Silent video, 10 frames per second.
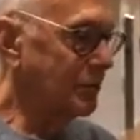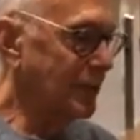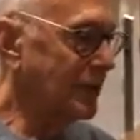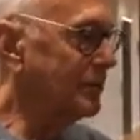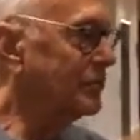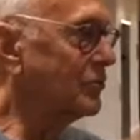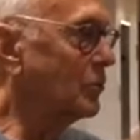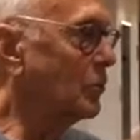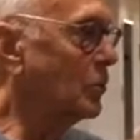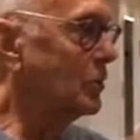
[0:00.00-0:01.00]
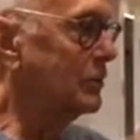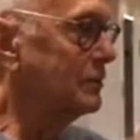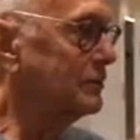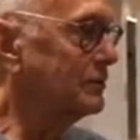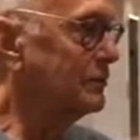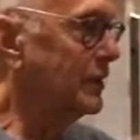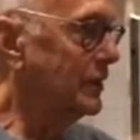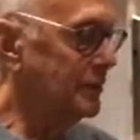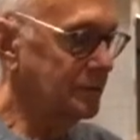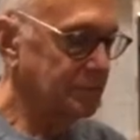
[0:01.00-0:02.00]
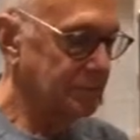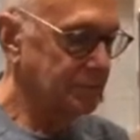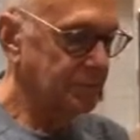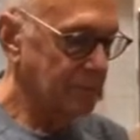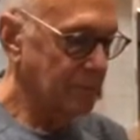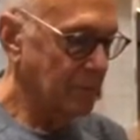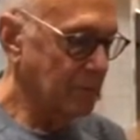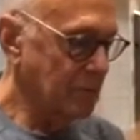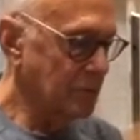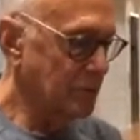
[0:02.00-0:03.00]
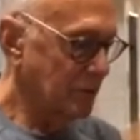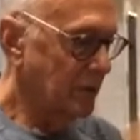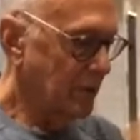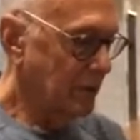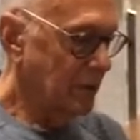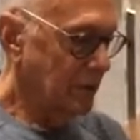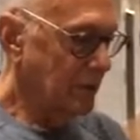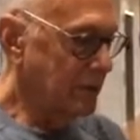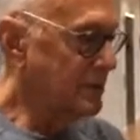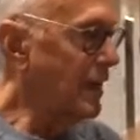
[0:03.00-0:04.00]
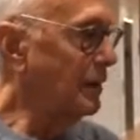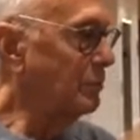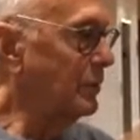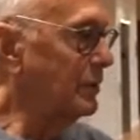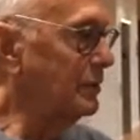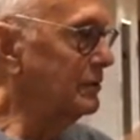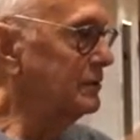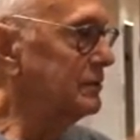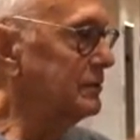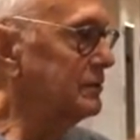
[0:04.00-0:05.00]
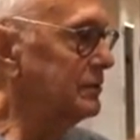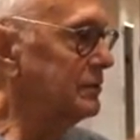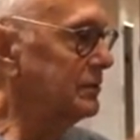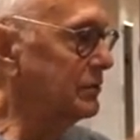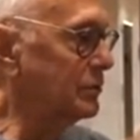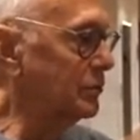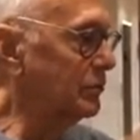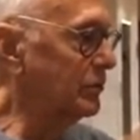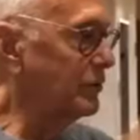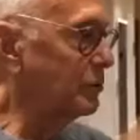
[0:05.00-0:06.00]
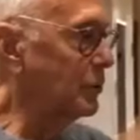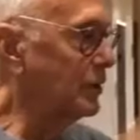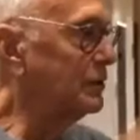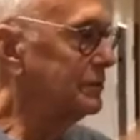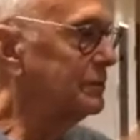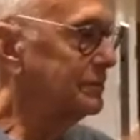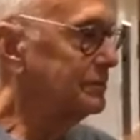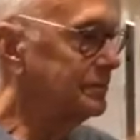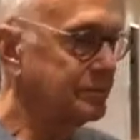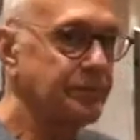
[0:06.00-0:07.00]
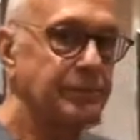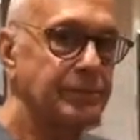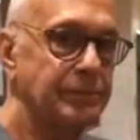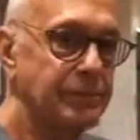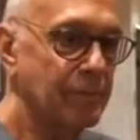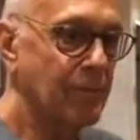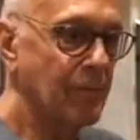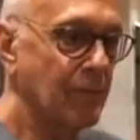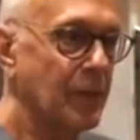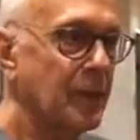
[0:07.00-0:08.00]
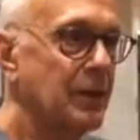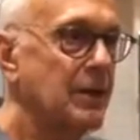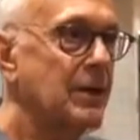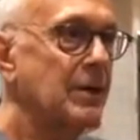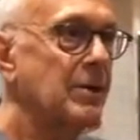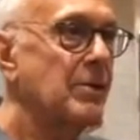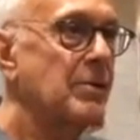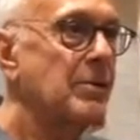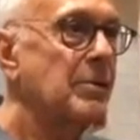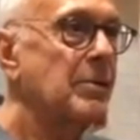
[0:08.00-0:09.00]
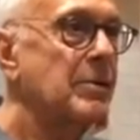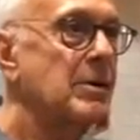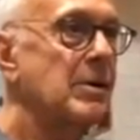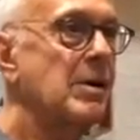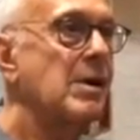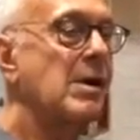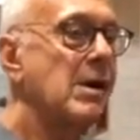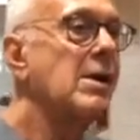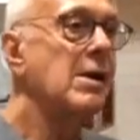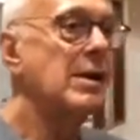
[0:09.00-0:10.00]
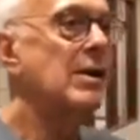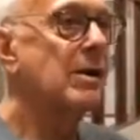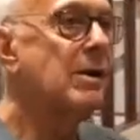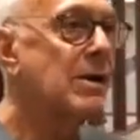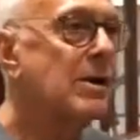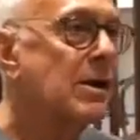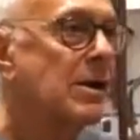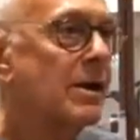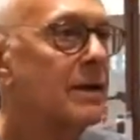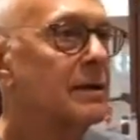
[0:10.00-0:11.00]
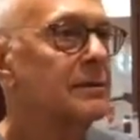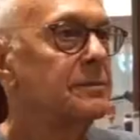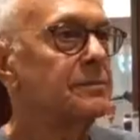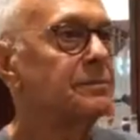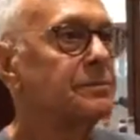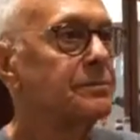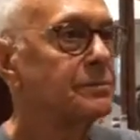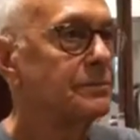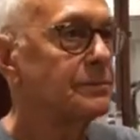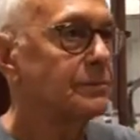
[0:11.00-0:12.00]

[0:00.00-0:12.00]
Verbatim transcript: We got the score. Okay. He's, he's happy, he's doing very well. You got uh, Yanick back after he spent the summer with the Angolan national team.